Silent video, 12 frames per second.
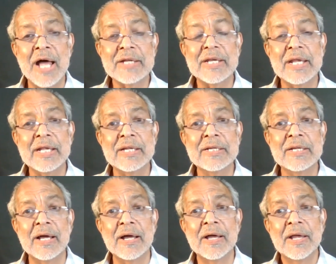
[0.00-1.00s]
not
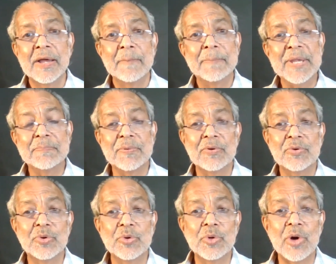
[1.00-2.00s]
in uh,
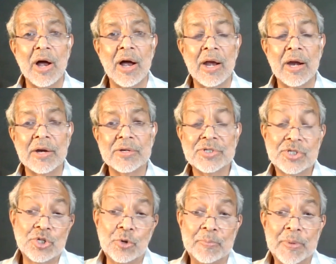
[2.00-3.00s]
people who are
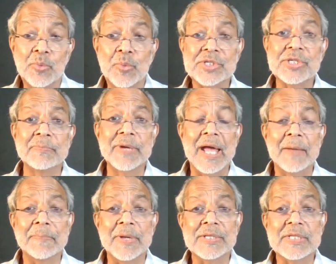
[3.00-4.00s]
stupid. Wisdom
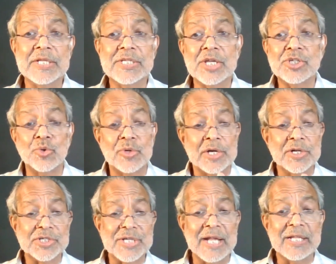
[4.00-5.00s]
gap is they just don't
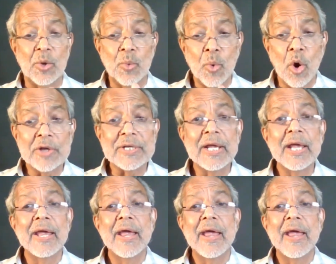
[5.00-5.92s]
understand the what